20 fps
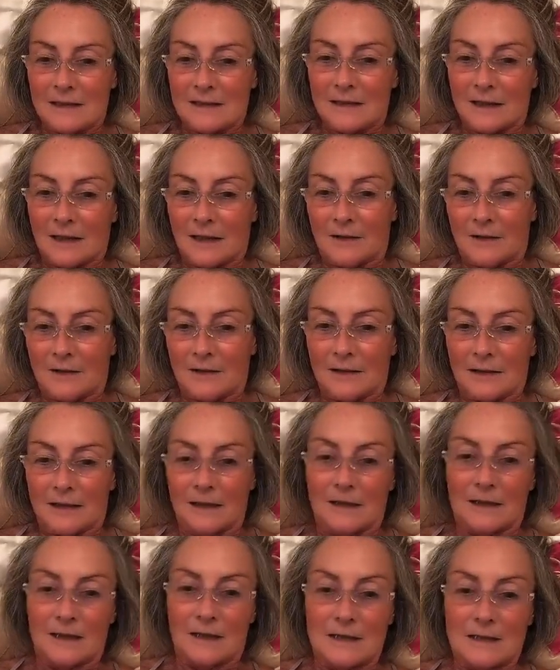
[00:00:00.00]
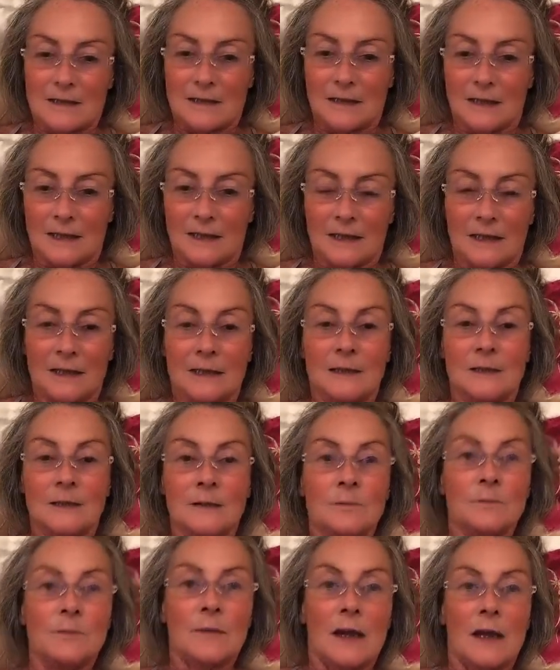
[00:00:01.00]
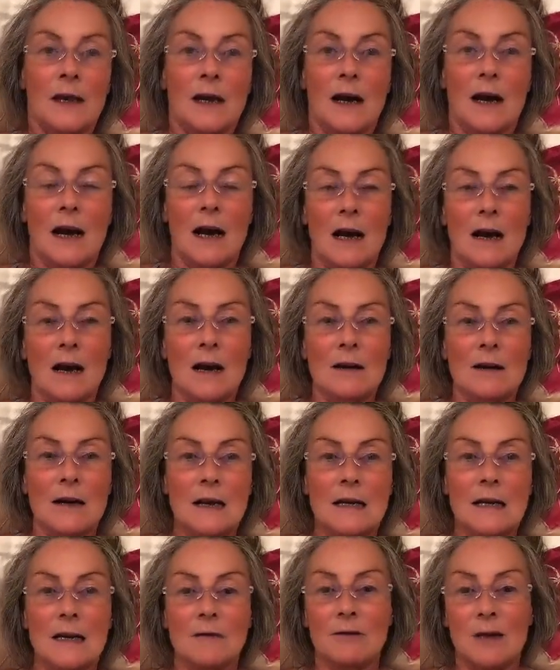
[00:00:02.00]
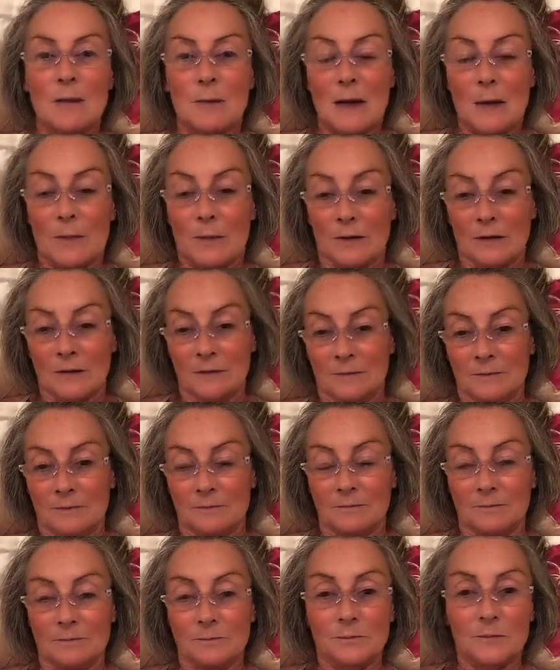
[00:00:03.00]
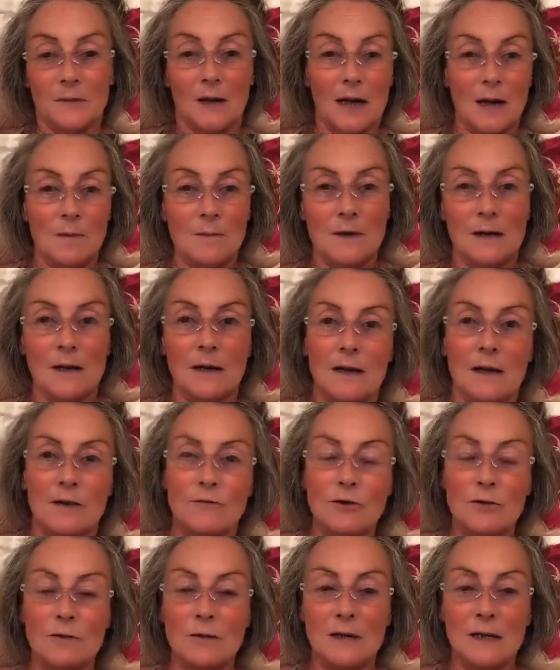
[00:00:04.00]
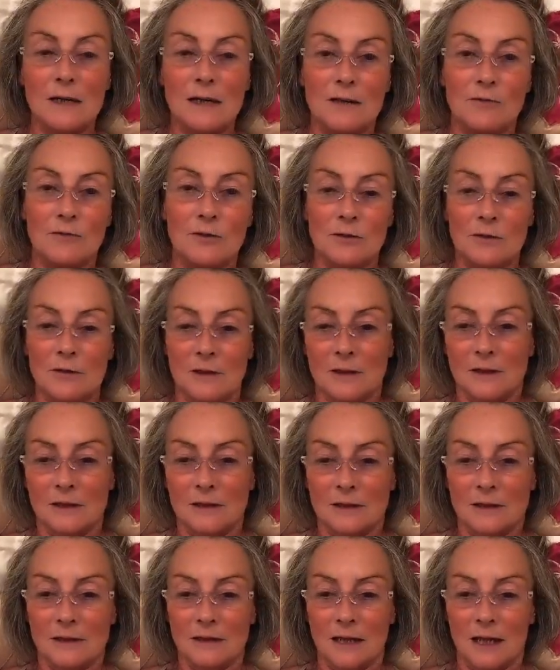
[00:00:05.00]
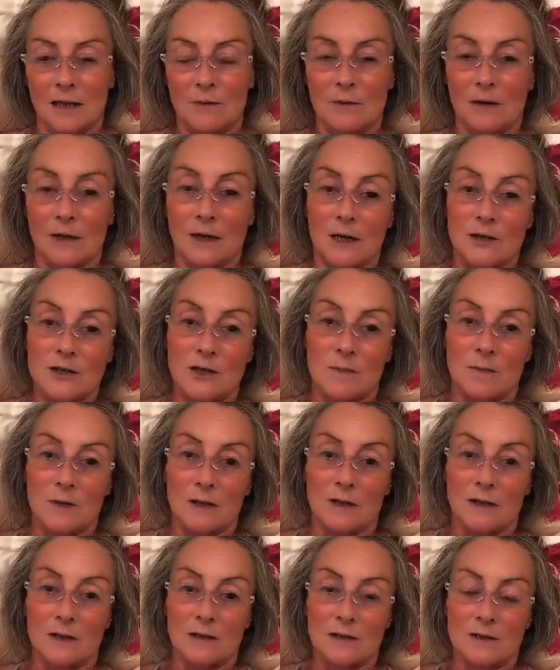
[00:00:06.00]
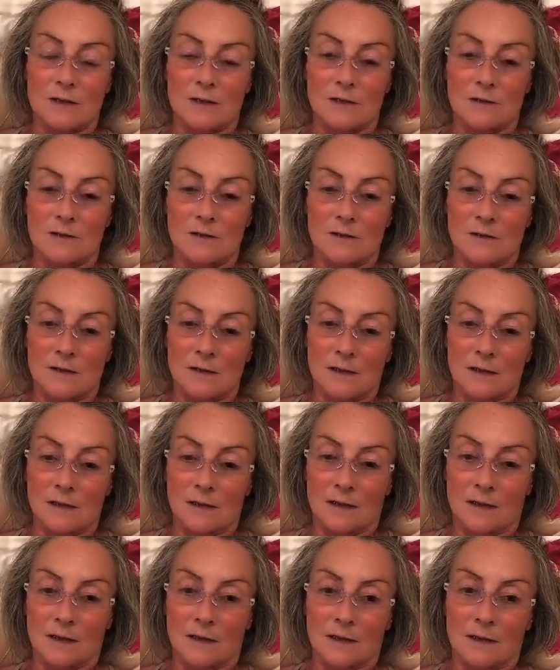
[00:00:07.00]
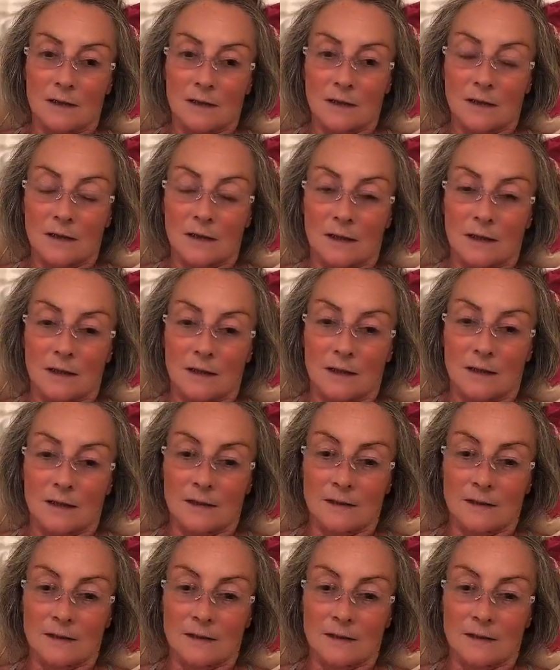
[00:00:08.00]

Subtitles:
Sarah. Okay, nice. All right, lovely people. I'm going to love you and leave you. And I'll catch up again soon. Okay.